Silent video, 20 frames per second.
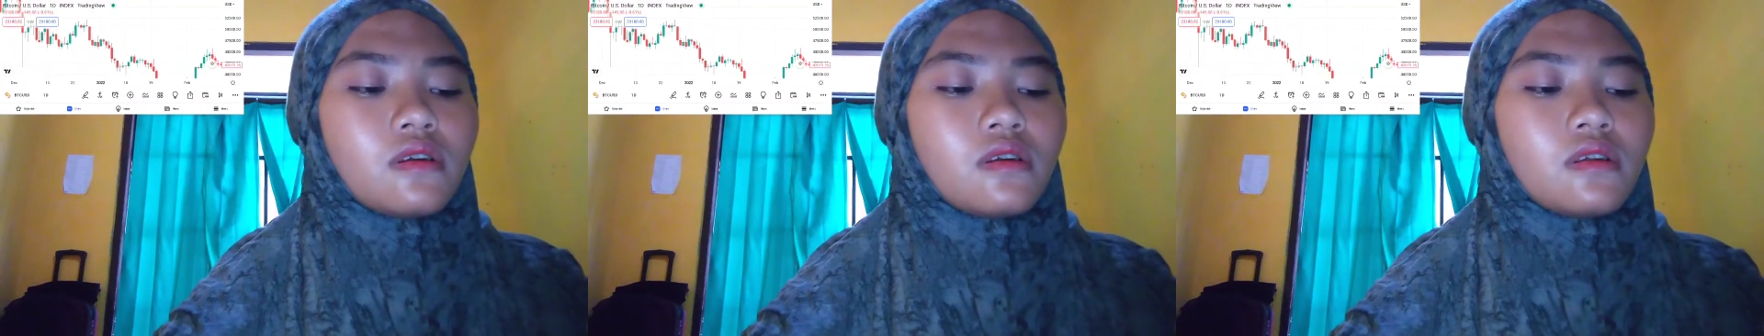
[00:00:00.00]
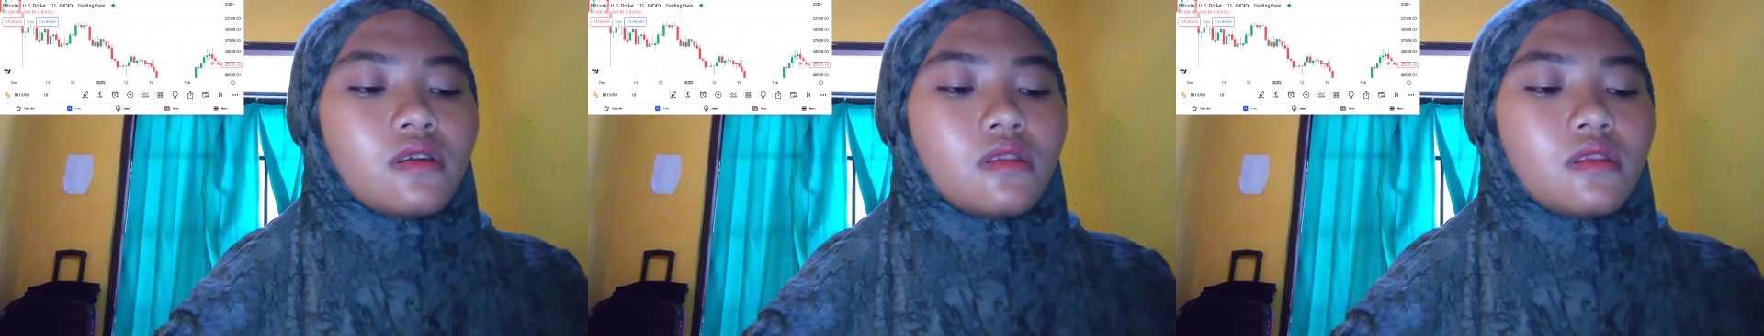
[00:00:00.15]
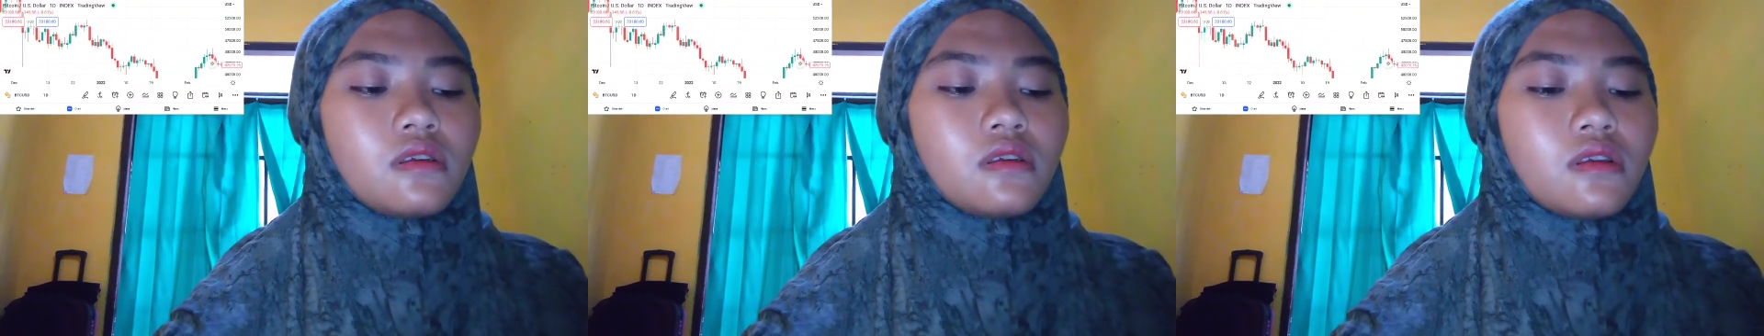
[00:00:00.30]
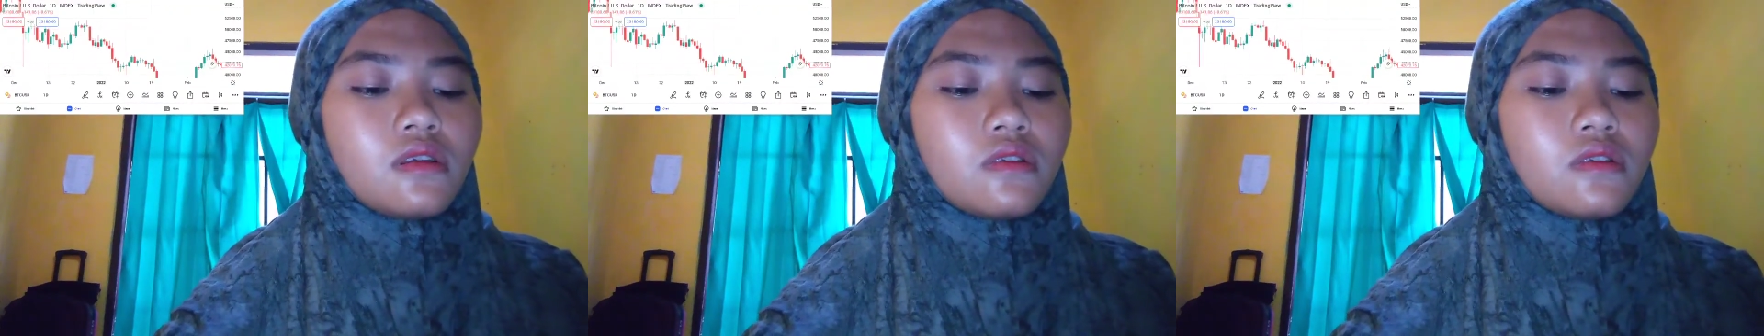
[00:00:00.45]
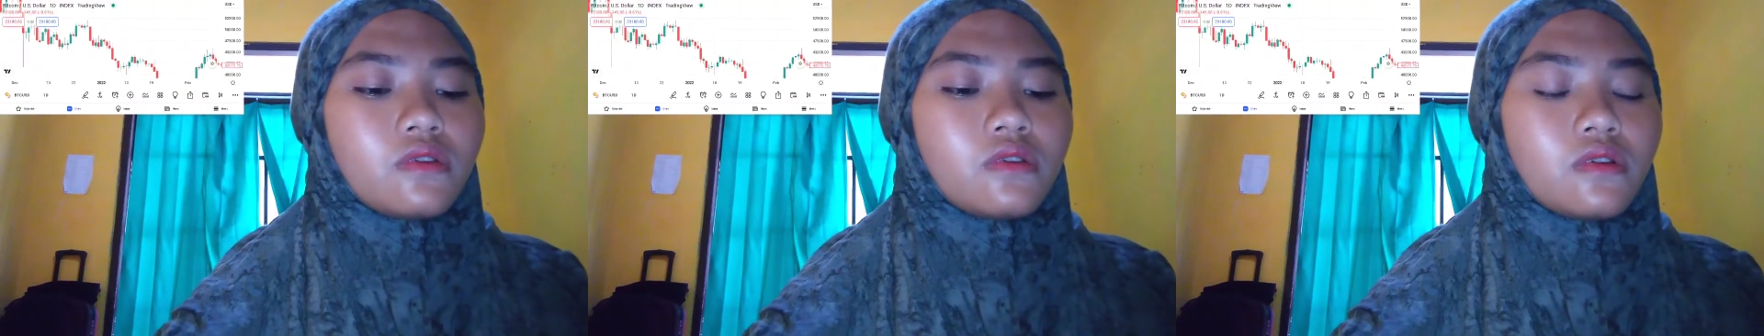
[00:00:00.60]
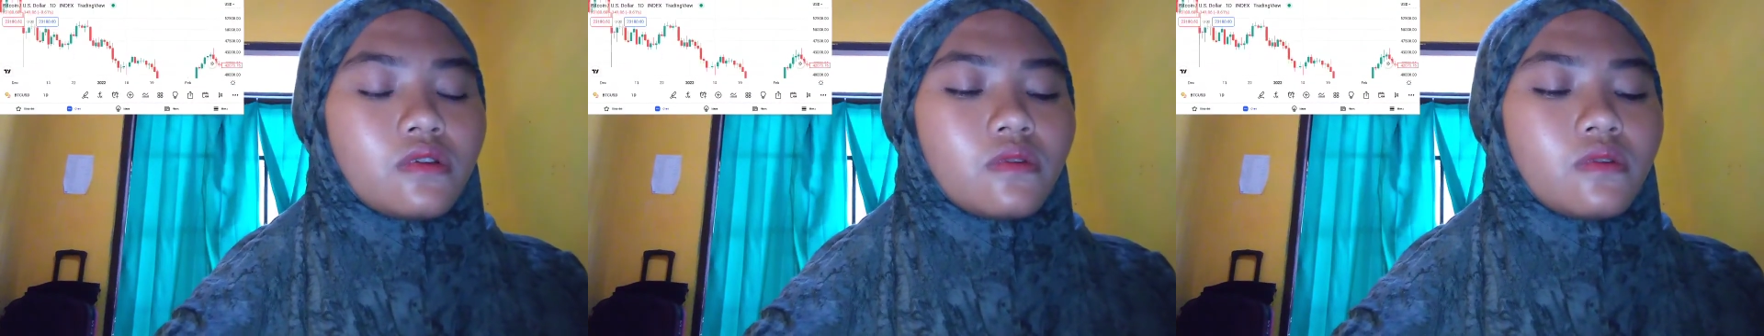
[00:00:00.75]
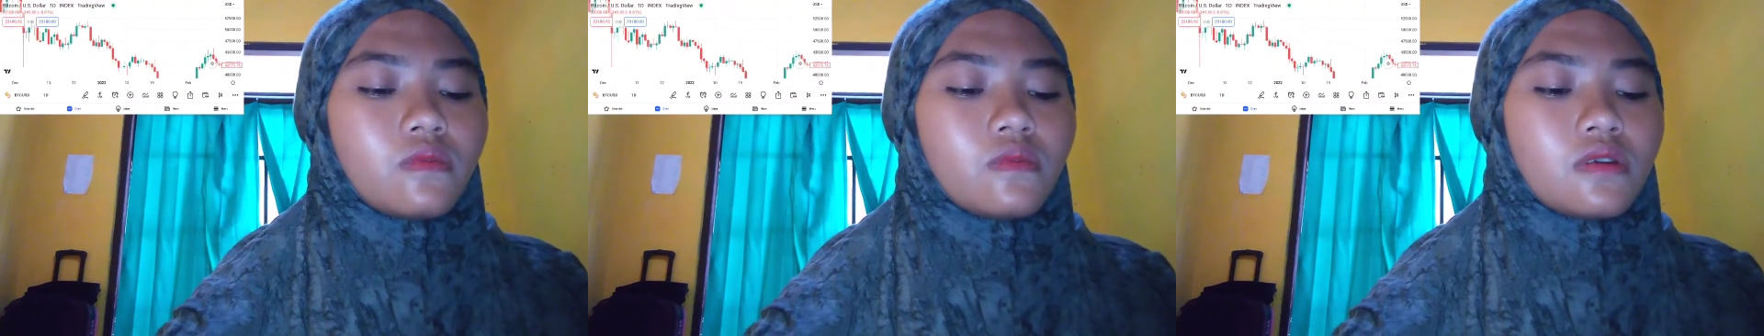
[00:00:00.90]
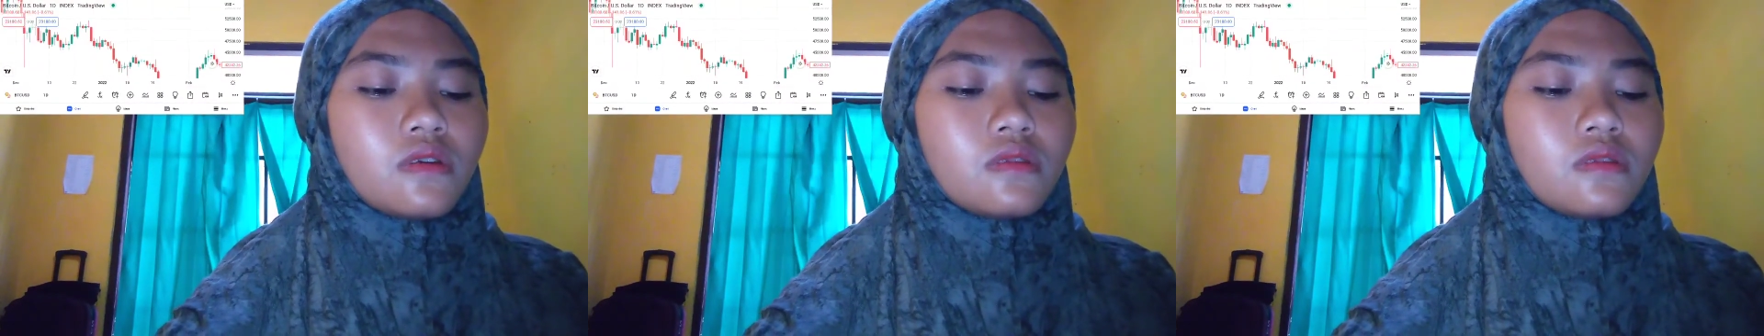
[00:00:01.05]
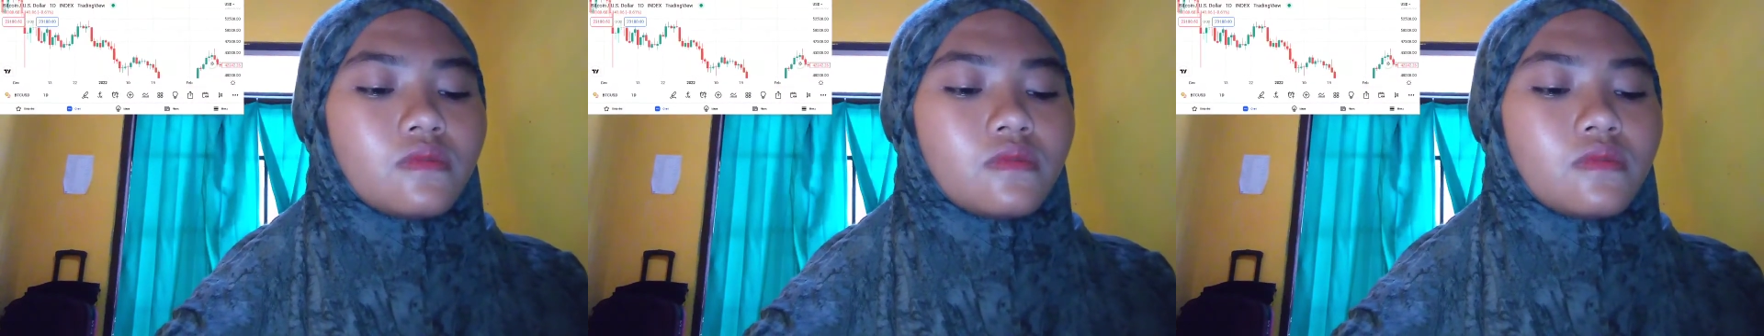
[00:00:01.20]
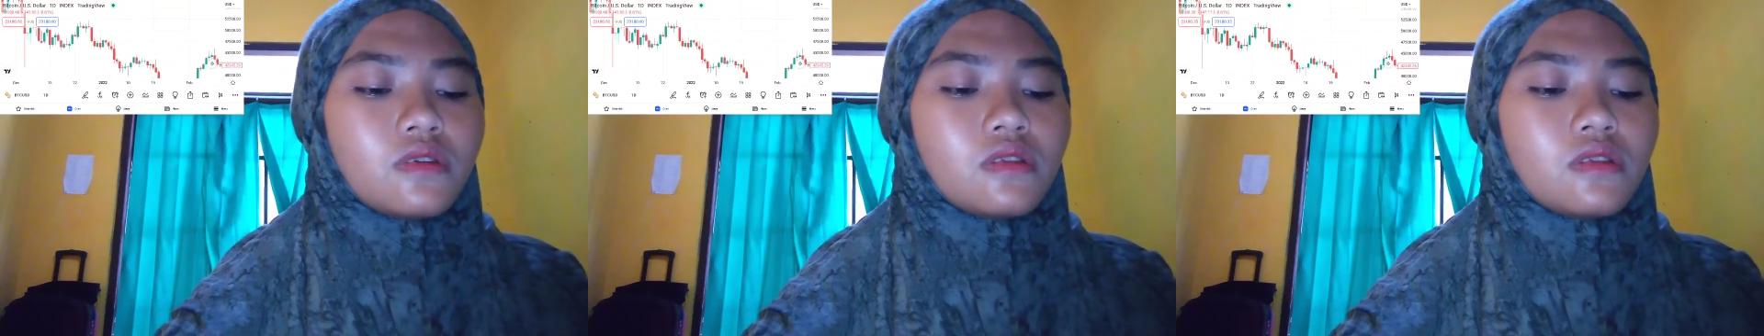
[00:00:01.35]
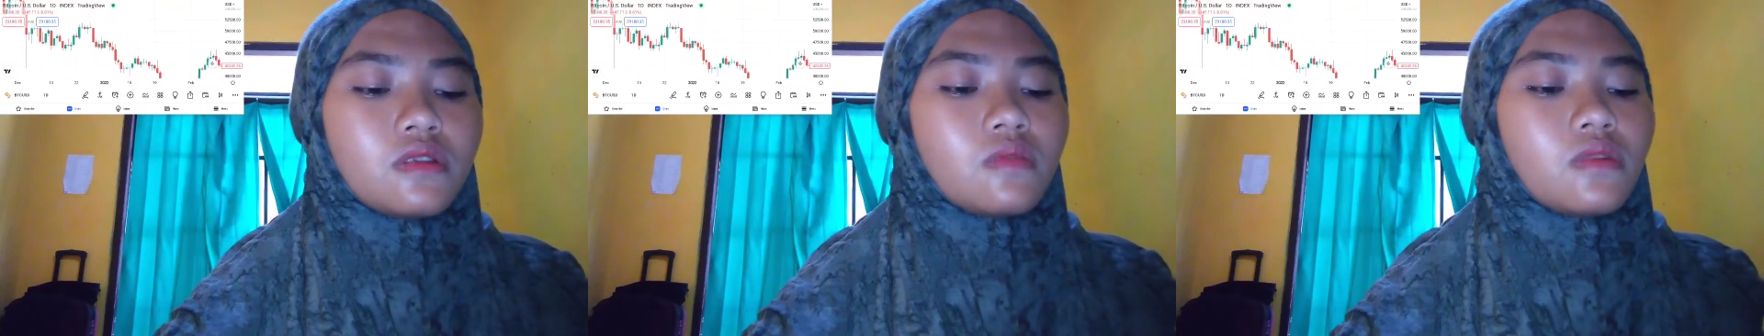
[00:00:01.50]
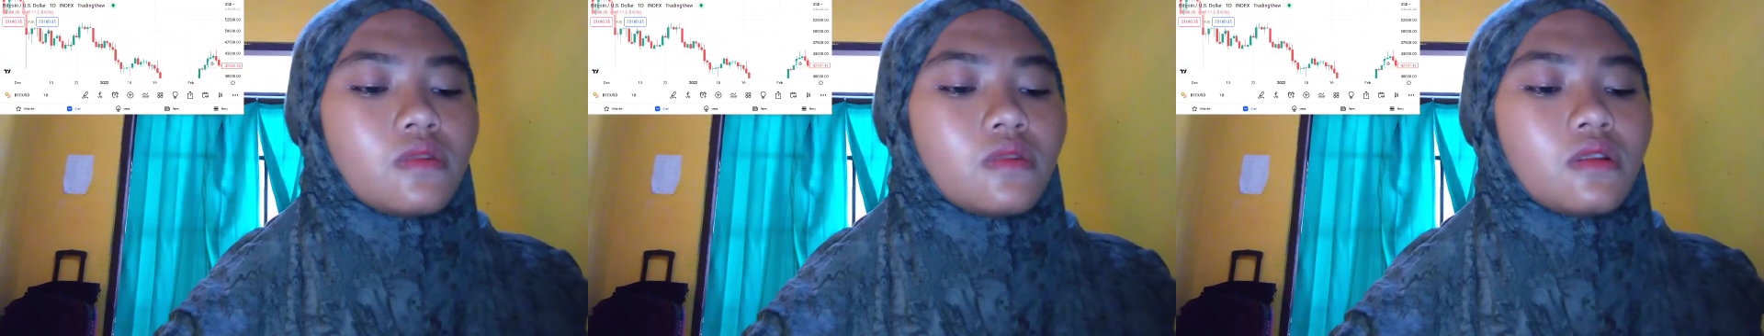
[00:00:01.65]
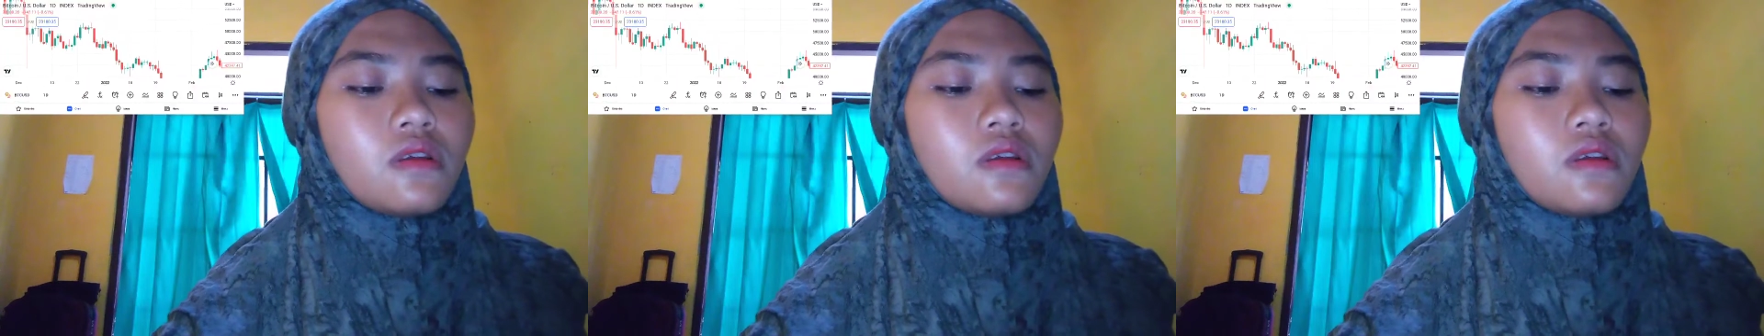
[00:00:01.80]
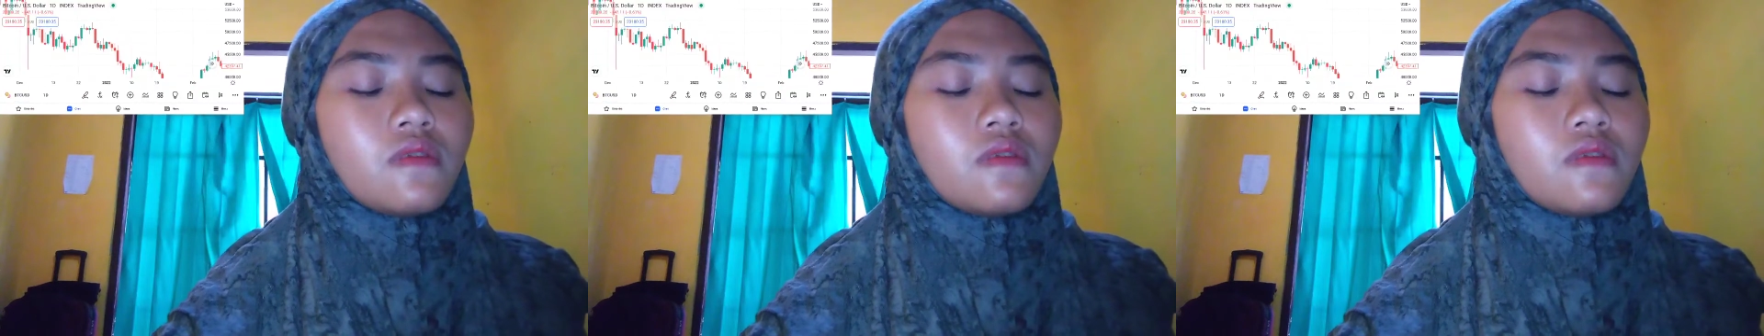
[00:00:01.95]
alteration was possible,